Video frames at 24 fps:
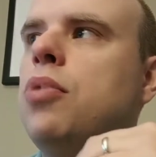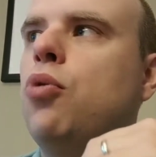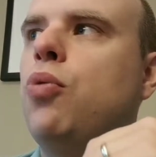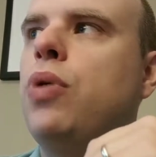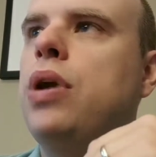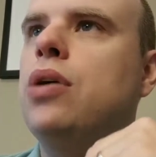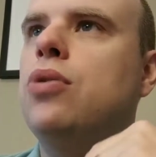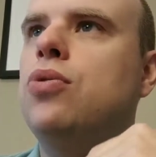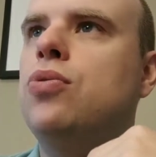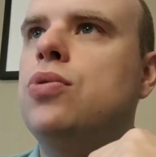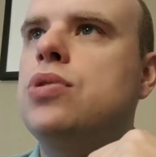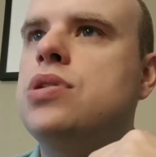but
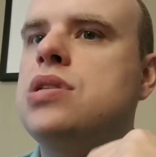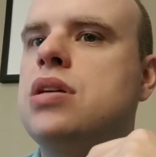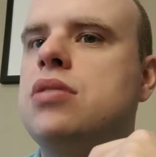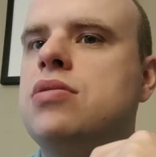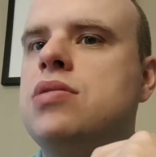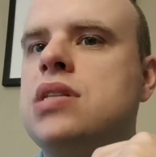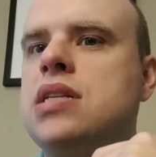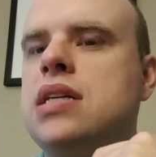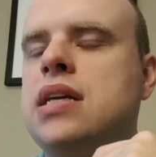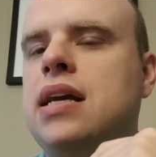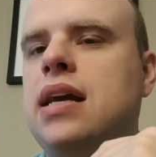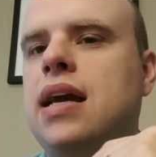we
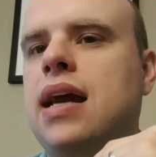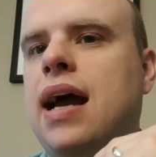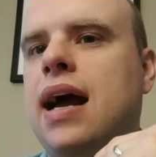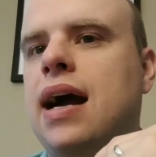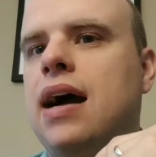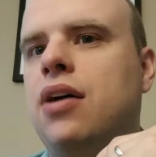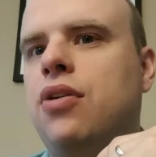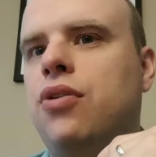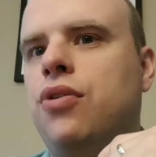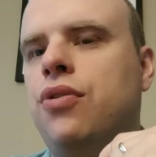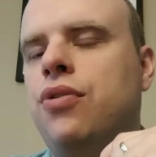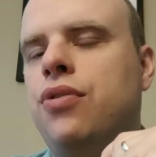also see
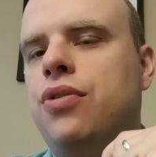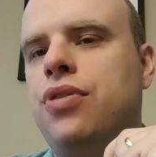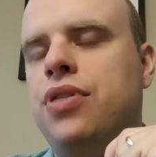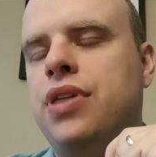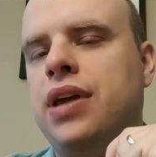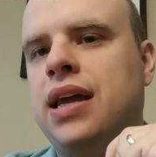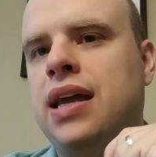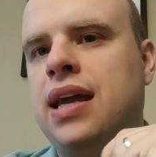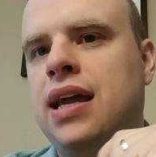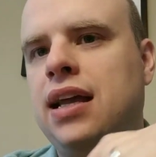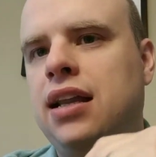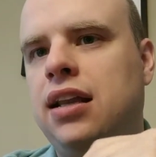how
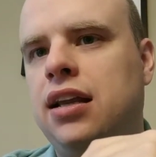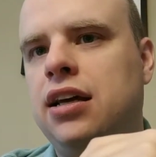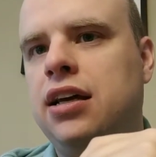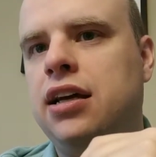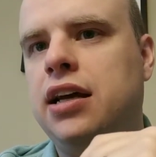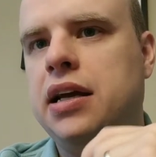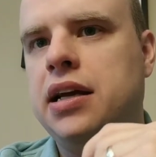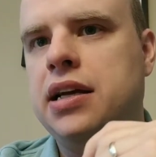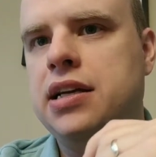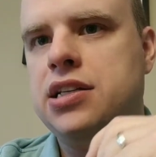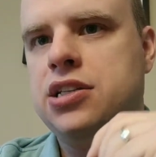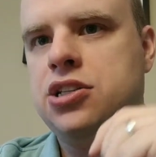the
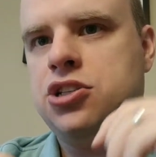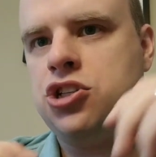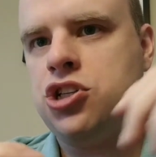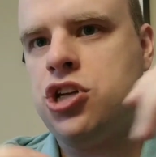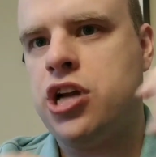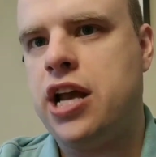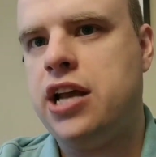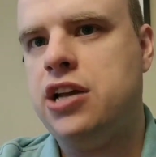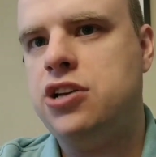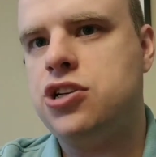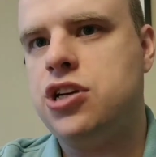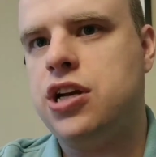killer is
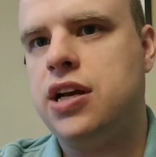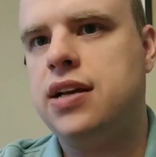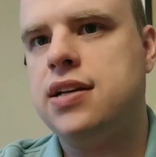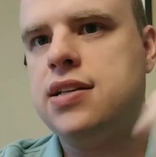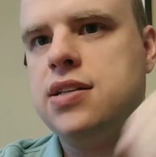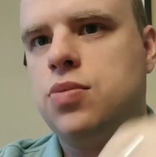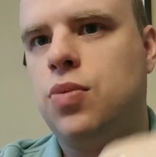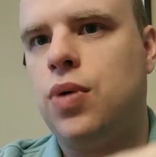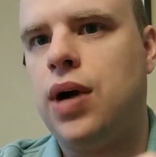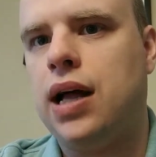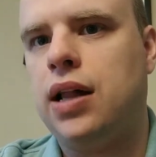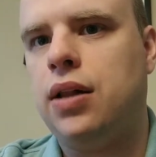changing
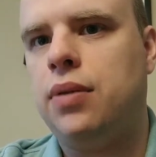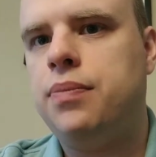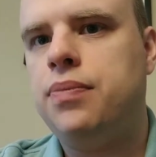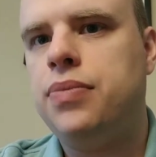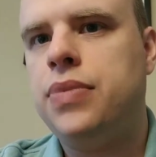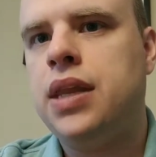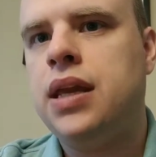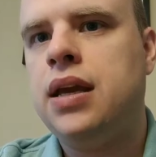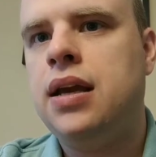as well.